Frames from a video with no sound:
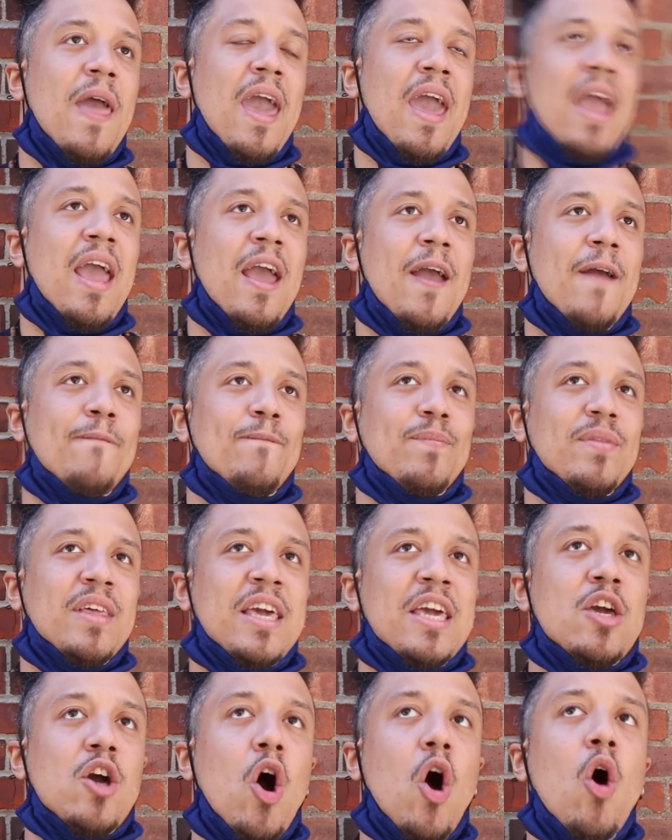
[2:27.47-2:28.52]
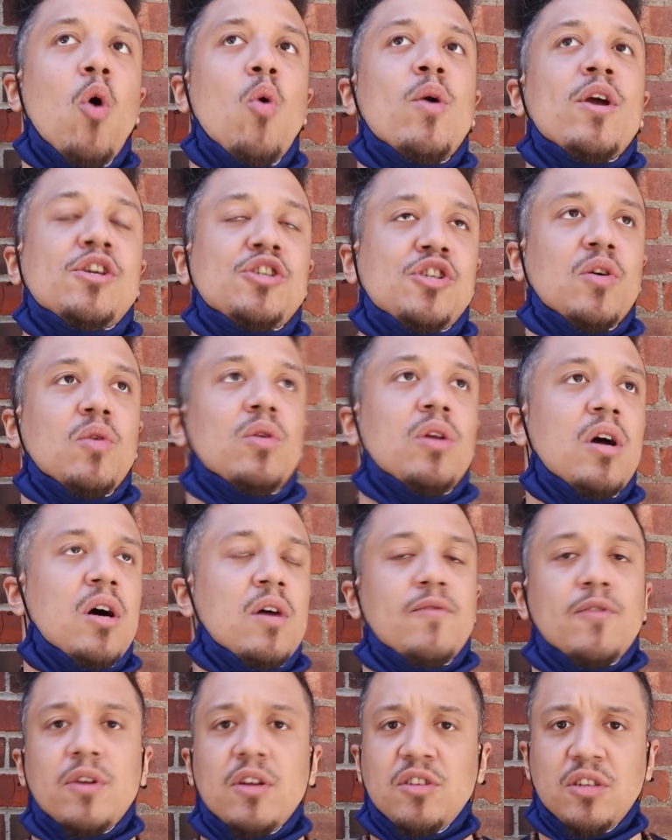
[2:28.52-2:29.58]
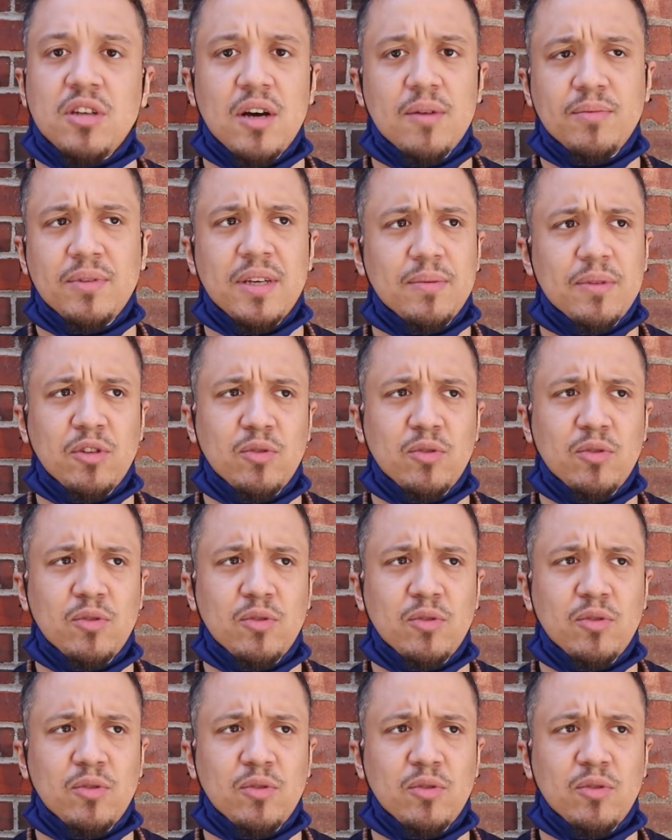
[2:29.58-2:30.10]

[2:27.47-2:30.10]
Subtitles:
And he always showed love on the sub tip.